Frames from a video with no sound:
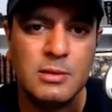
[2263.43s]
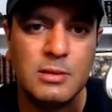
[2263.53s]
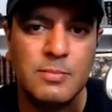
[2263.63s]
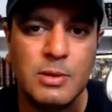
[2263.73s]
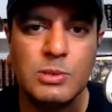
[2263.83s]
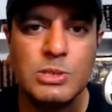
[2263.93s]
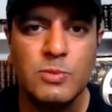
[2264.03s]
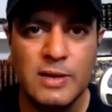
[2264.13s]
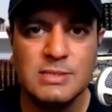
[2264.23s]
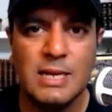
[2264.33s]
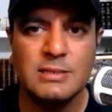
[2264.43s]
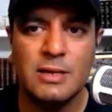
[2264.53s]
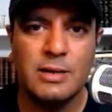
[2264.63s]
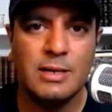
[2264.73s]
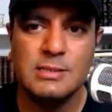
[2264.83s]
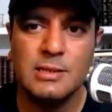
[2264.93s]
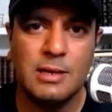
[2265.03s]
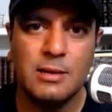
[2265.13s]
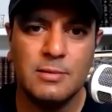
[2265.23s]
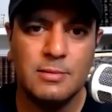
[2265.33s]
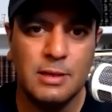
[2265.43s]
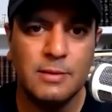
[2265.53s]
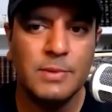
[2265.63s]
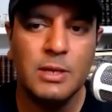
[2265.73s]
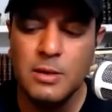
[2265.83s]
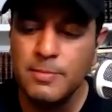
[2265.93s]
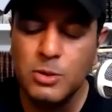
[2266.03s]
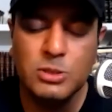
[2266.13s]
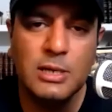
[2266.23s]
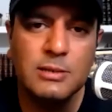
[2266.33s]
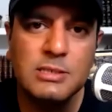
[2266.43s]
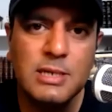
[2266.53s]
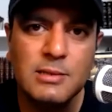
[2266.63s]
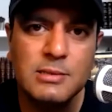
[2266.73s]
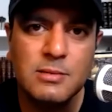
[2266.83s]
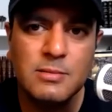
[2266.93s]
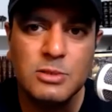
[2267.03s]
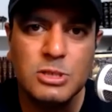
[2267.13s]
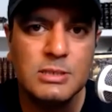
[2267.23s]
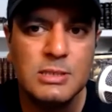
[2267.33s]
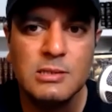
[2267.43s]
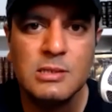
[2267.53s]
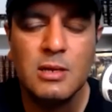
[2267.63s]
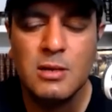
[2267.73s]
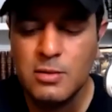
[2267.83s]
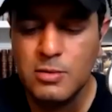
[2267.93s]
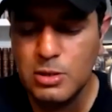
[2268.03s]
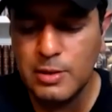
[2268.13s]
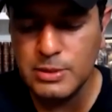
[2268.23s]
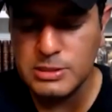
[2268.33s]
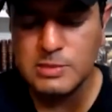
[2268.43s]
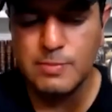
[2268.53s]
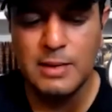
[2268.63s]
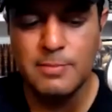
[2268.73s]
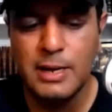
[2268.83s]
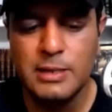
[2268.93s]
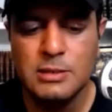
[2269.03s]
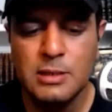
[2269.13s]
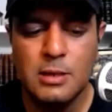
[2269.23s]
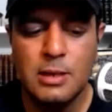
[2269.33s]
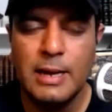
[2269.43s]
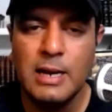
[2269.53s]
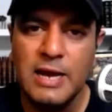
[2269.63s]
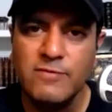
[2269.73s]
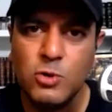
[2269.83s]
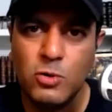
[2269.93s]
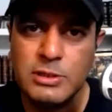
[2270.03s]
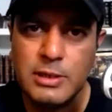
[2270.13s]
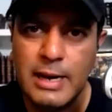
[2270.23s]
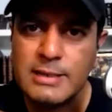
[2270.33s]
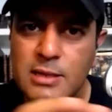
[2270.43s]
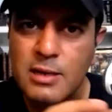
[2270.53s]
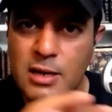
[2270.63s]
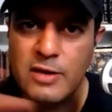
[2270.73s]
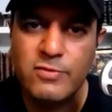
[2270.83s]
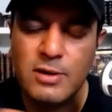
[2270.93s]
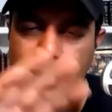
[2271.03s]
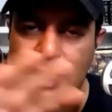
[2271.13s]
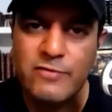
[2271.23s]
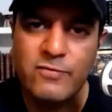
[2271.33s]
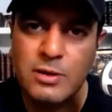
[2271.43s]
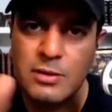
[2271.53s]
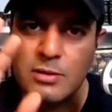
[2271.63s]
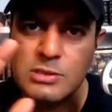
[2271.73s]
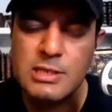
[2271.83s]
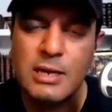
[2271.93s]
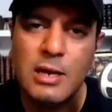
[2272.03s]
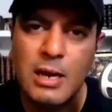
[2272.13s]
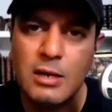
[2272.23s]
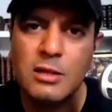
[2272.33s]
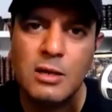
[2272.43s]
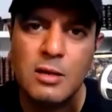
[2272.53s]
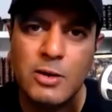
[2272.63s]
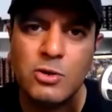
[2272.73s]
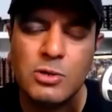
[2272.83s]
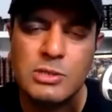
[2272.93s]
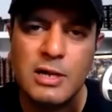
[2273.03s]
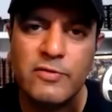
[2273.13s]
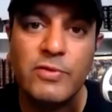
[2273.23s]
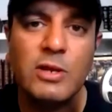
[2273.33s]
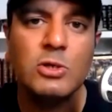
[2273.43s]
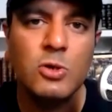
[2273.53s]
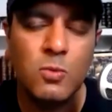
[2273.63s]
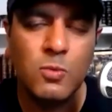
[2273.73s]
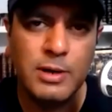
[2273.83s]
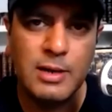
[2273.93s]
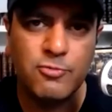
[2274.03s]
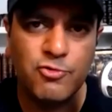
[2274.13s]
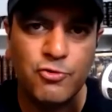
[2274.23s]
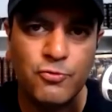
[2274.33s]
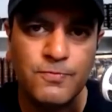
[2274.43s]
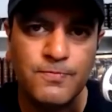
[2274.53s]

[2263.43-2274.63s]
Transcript: Sat down and I said, yeah, because she understands. She says, this is my mind. And I have told her, I said, never, ever say anything about yourself that you don't want to come true.